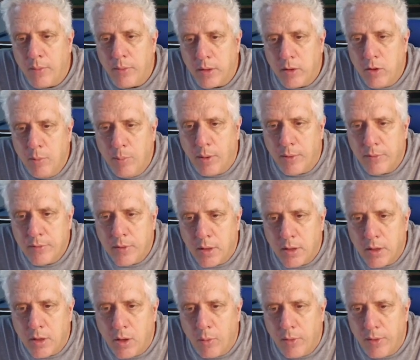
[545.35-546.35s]
The cue ball is going to
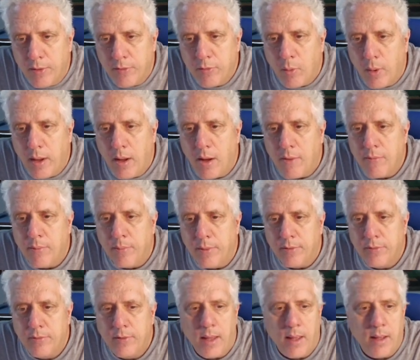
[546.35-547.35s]
go this way off from
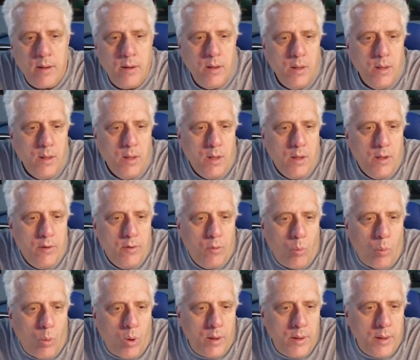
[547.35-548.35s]
this 10.
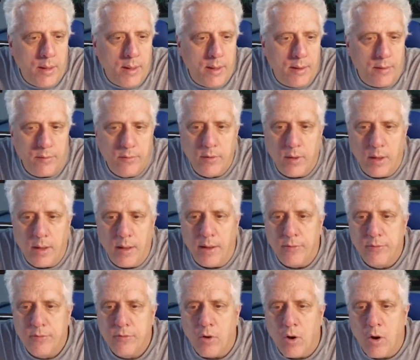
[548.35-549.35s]
One is a
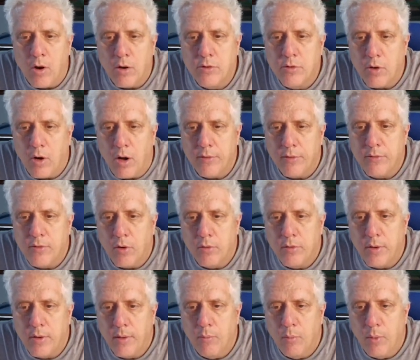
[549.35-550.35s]
strong draw stroke
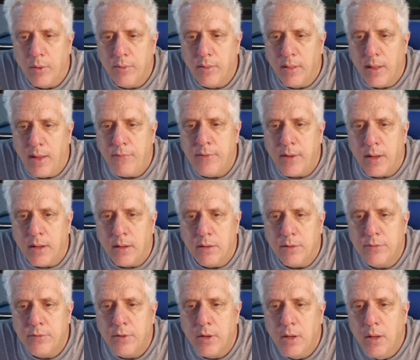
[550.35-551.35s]
with left
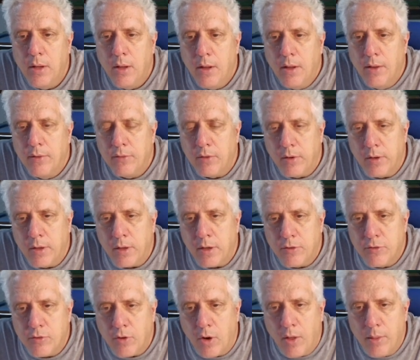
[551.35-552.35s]
English. So you're going to
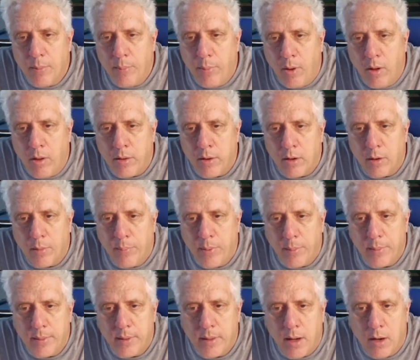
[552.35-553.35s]
draw the ball and it'll
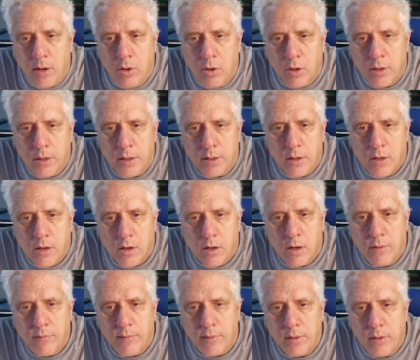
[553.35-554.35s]
probably kind of hook and
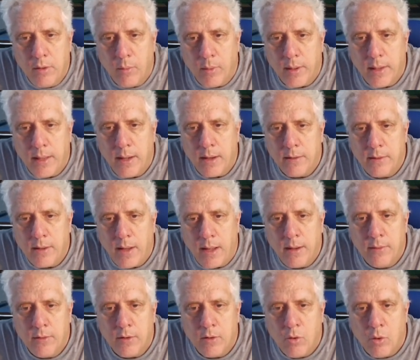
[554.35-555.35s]
curve. You want to get it tight
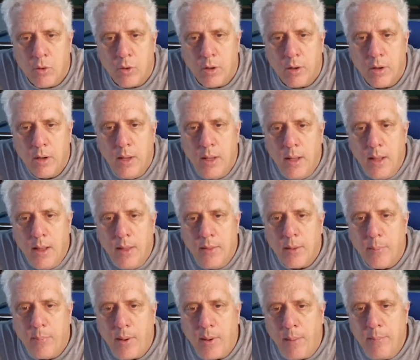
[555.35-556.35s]
in the corner. The
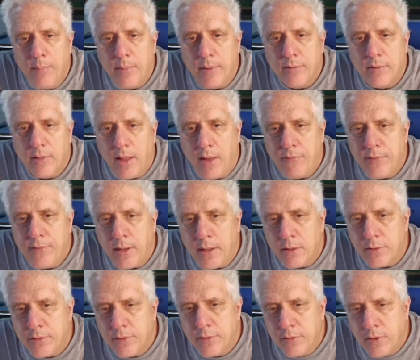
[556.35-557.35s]
problem is left
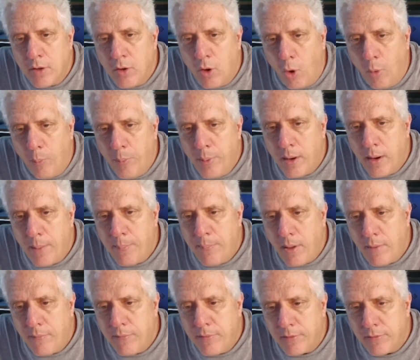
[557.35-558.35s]
English is going to open it up
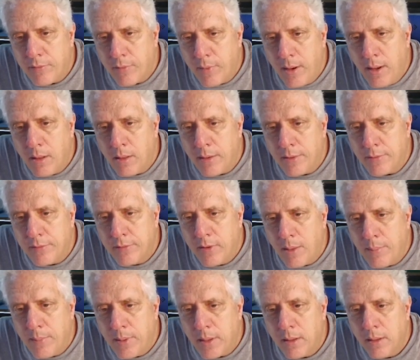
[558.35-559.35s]
off this rail, and
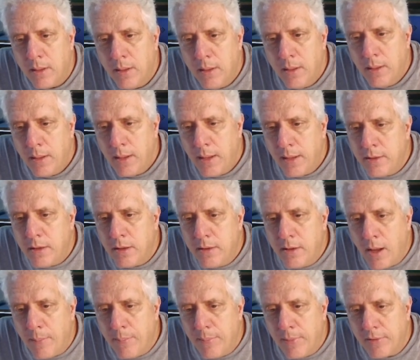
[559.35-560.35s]
it could
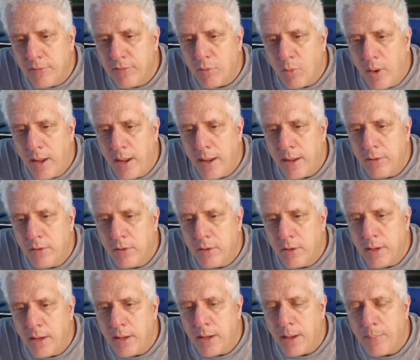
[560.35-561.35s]
come this way, and you could
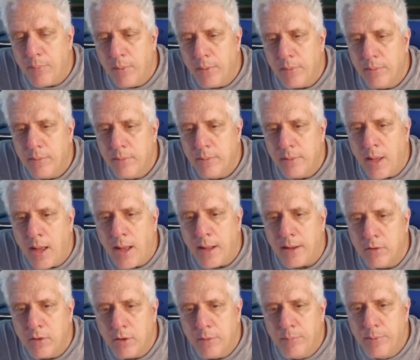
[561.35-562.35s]
end up with not
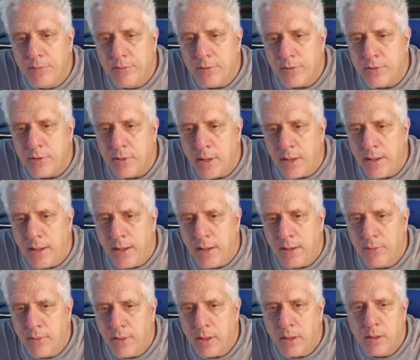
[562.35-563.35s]
good position on
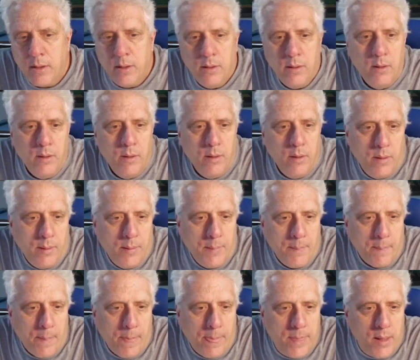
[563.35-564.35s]
anything.
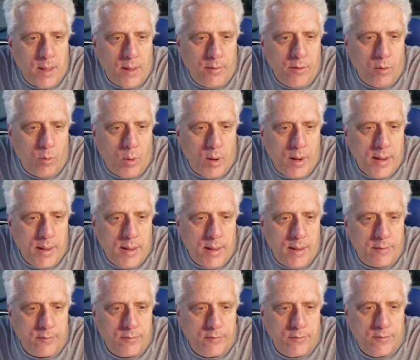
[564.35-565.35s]
The other way
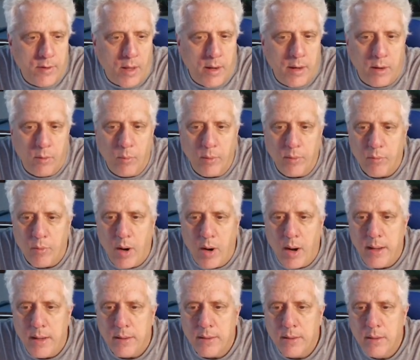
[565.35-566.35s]
is stun it with
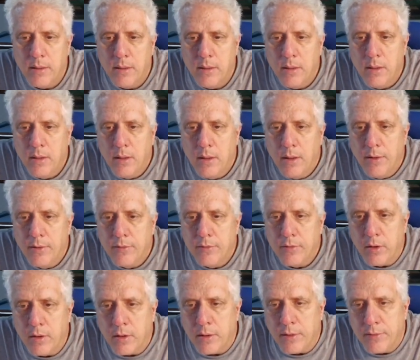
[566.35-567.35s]
right. So
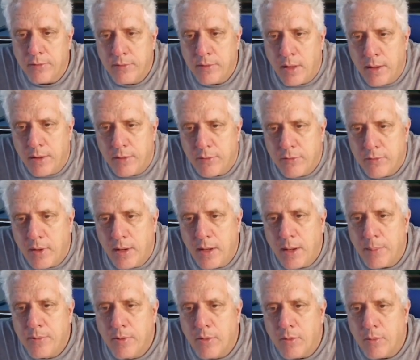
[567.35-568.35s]
you're going to stun it straight
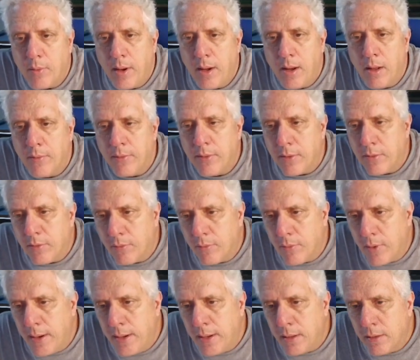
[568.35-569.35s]
up to the rail, and then the
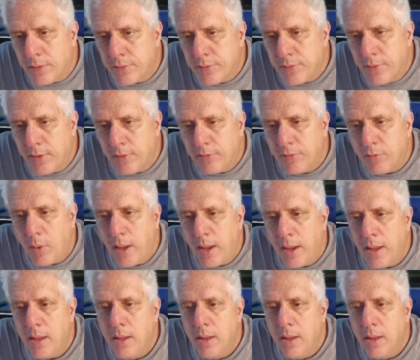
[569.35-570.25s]
right English this way.